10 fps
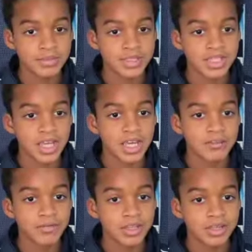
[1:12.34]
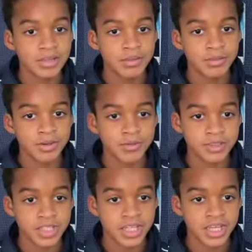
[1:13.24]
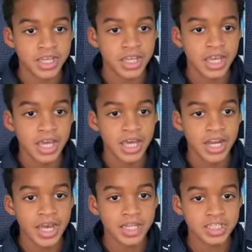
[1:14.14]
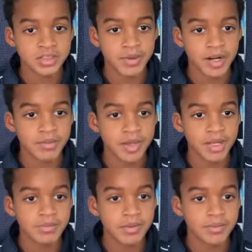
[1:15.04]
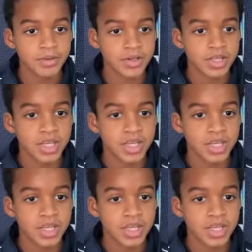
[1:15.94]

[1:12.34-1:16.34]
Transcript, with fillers: is a really beautiful city and has inspired many people.